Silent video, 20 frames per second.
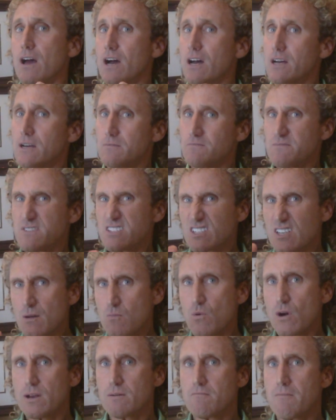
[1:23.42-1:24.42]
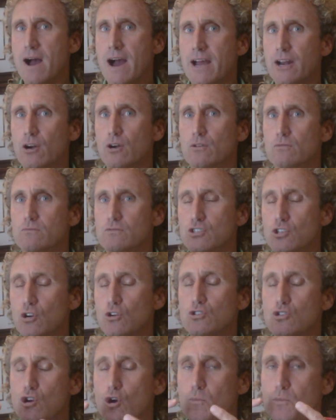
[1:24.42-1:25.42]
a somewhat minor
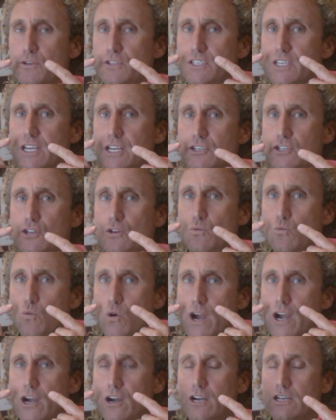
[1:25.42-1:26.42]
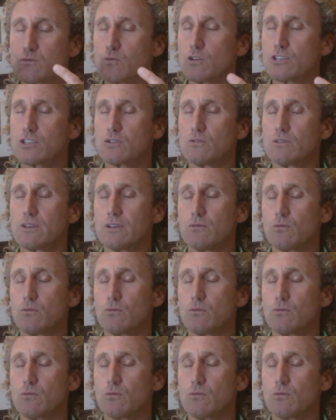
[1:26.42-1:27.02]
surgical procedure which